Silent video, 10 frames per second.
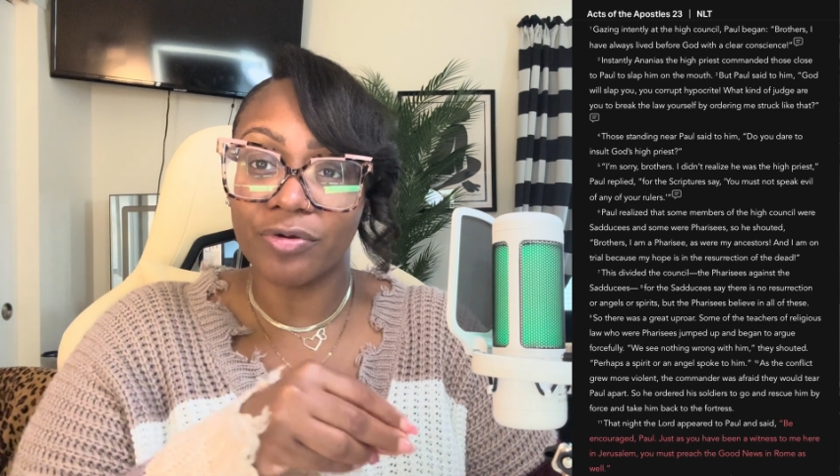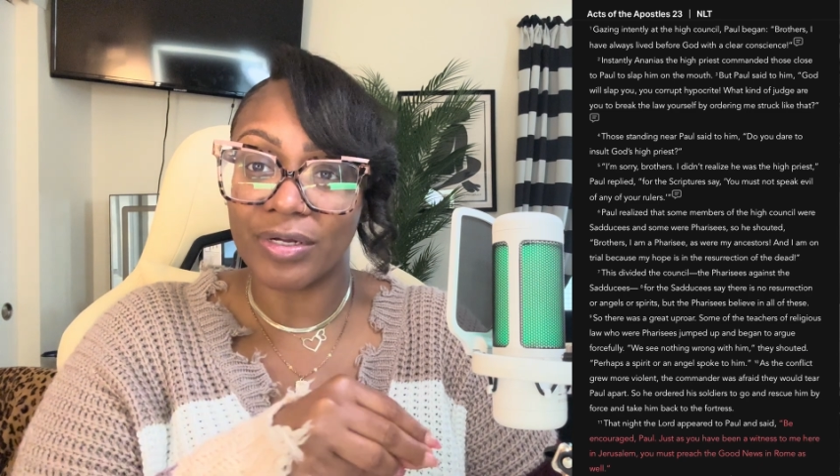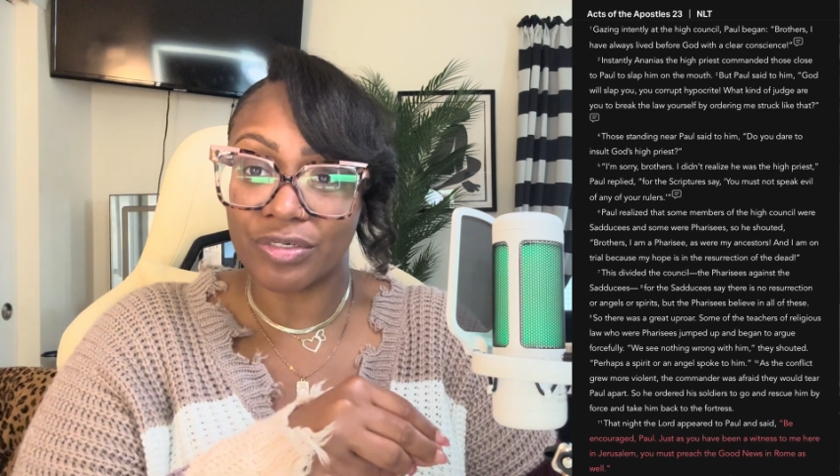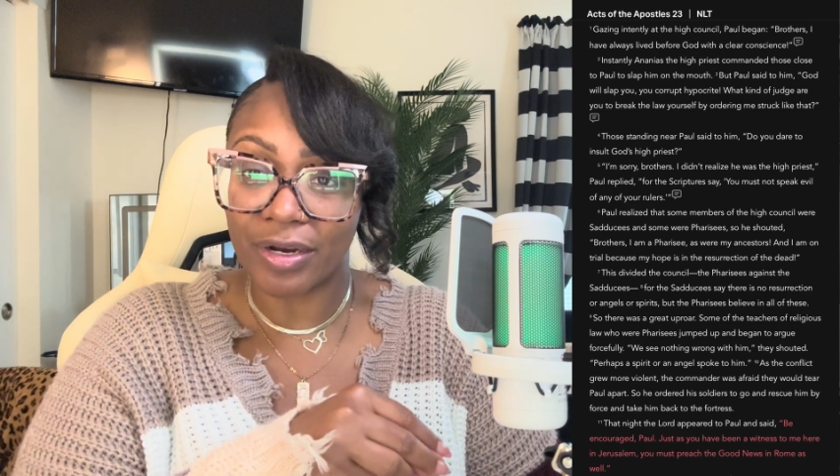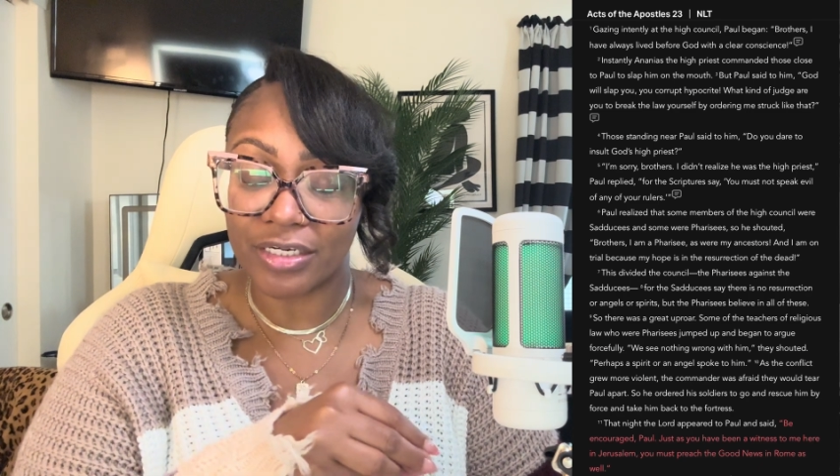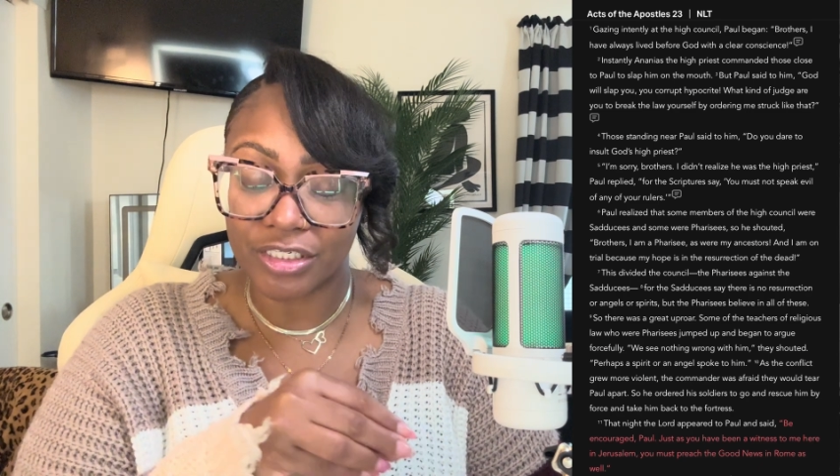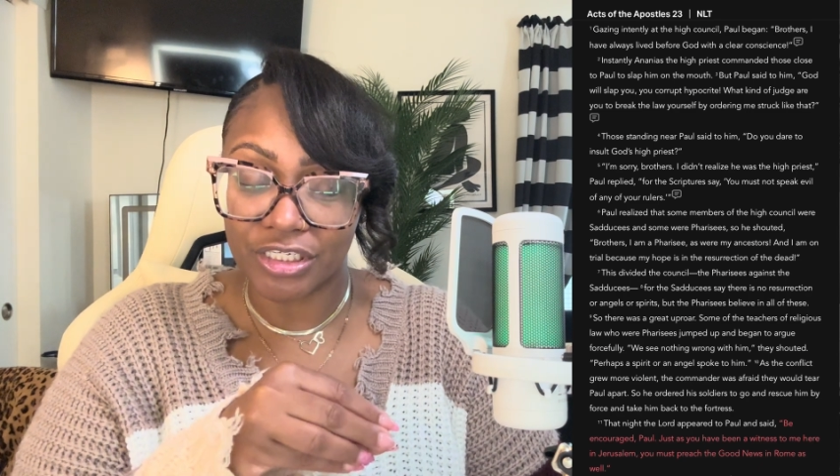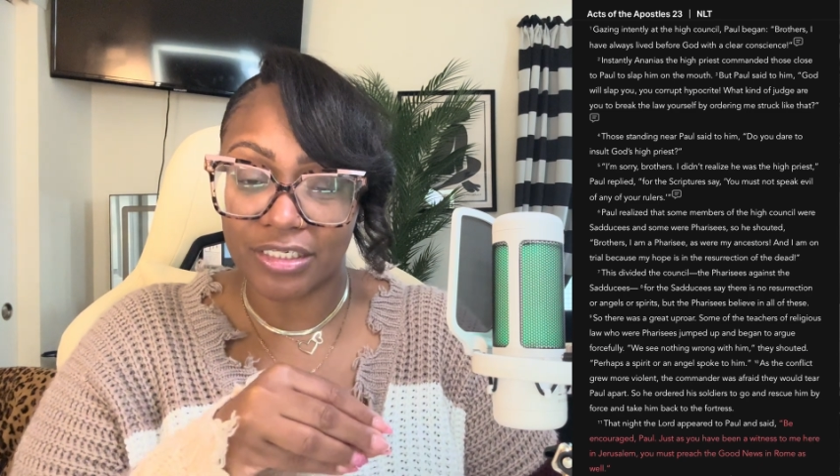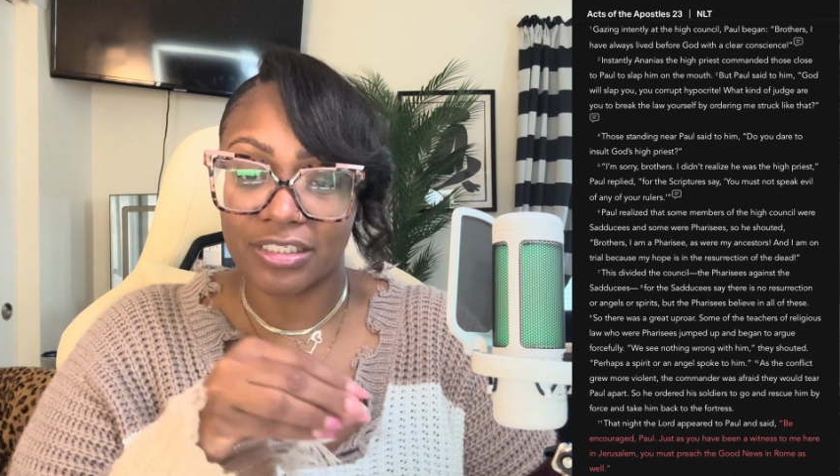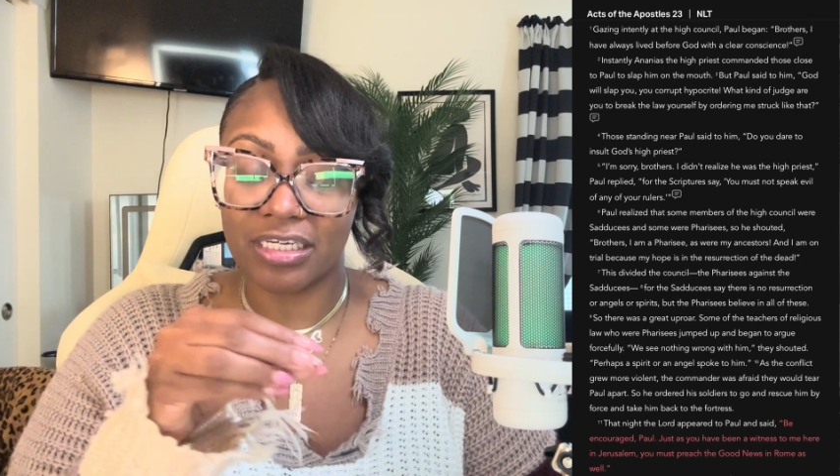
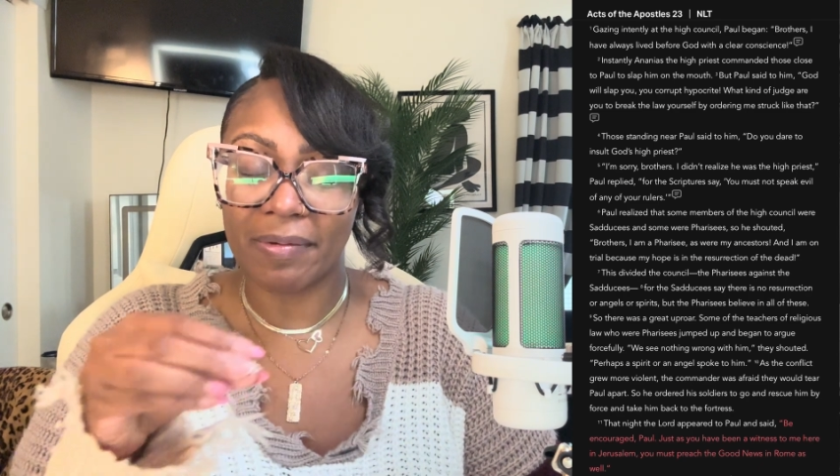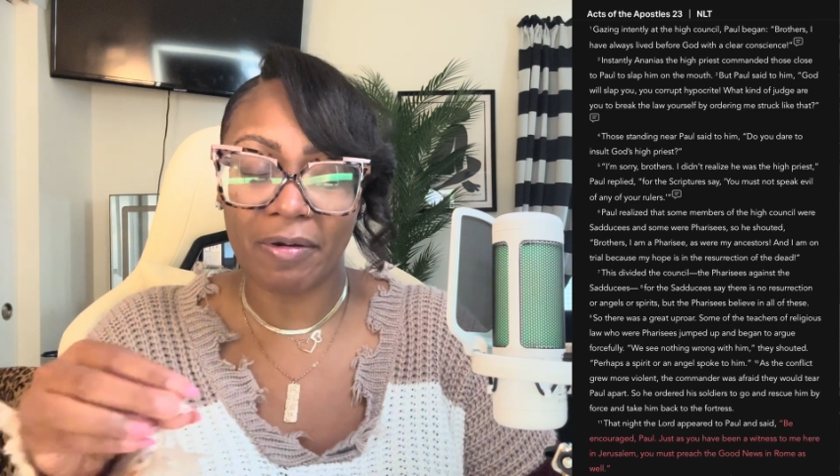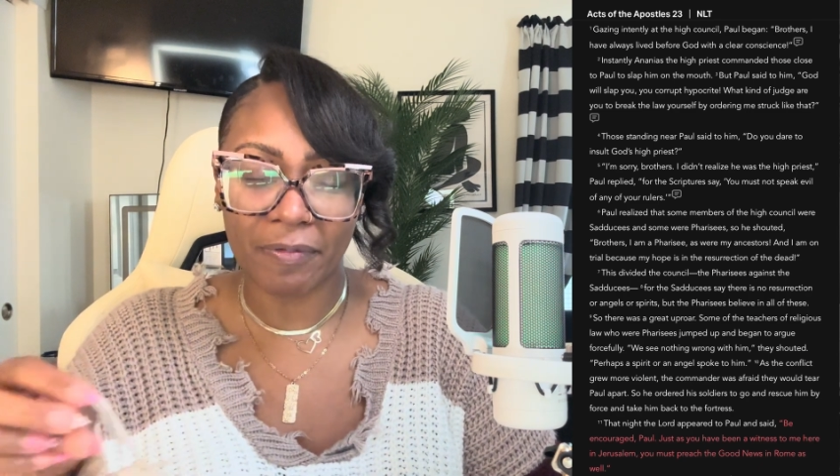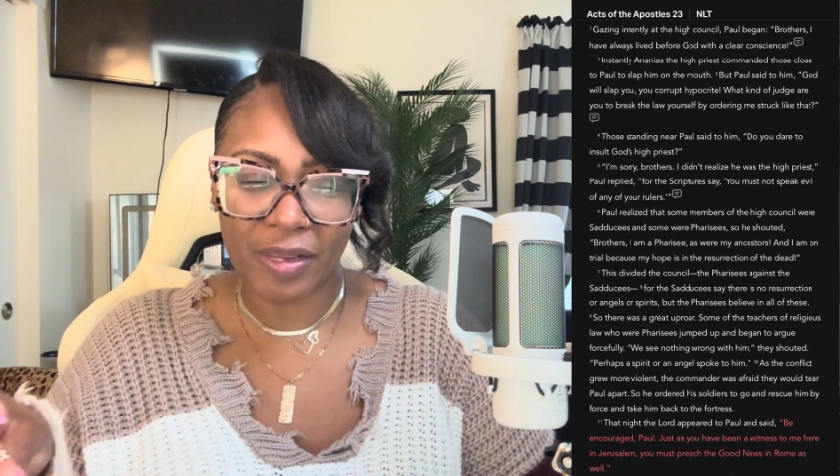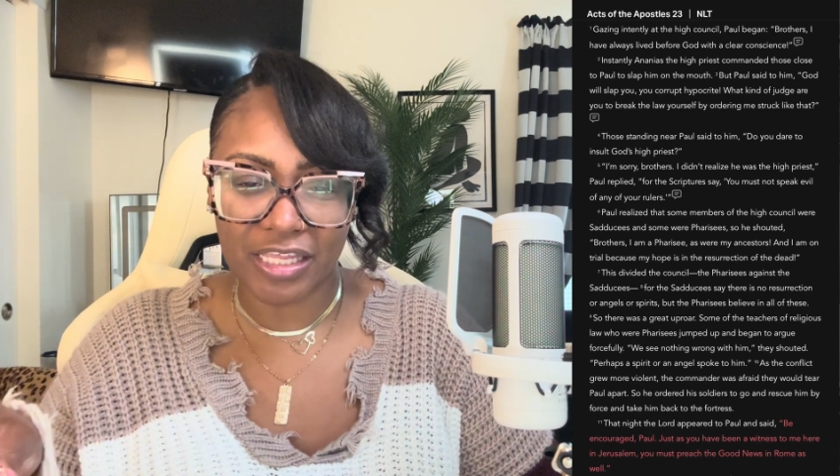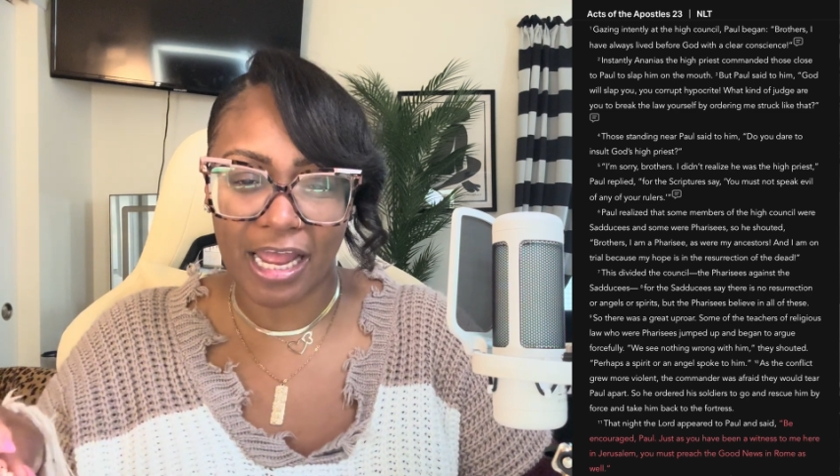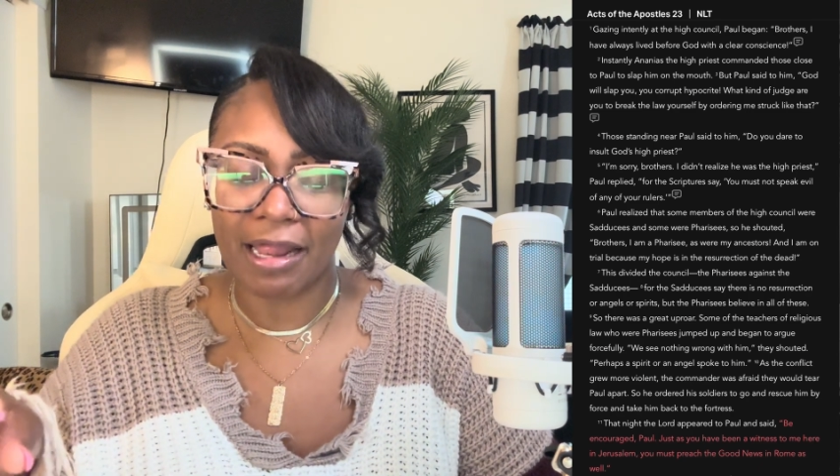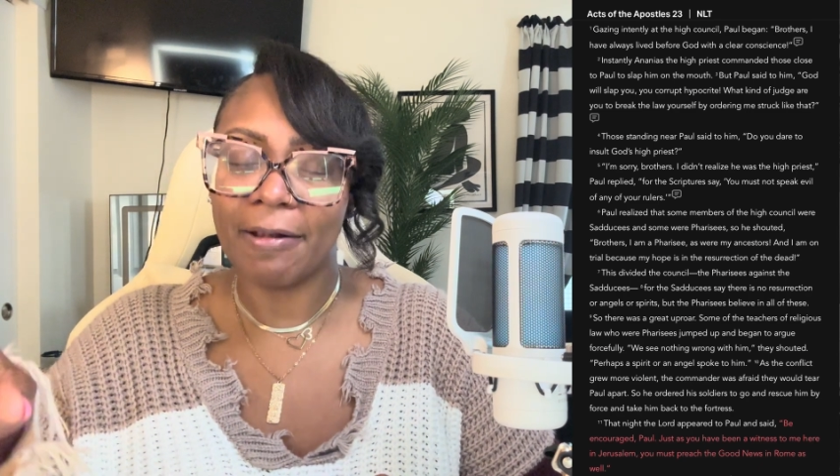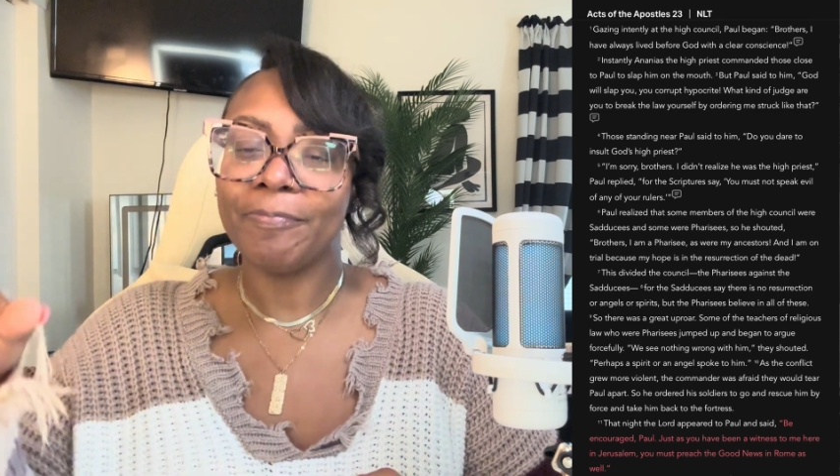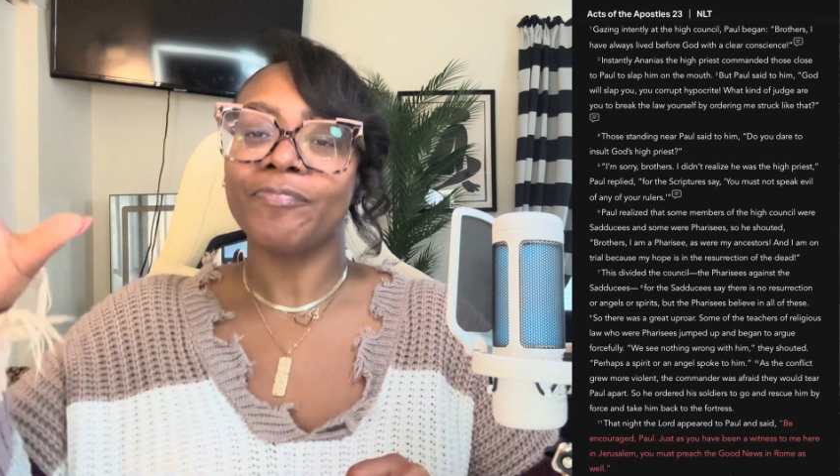resurrection. So let me repeat that.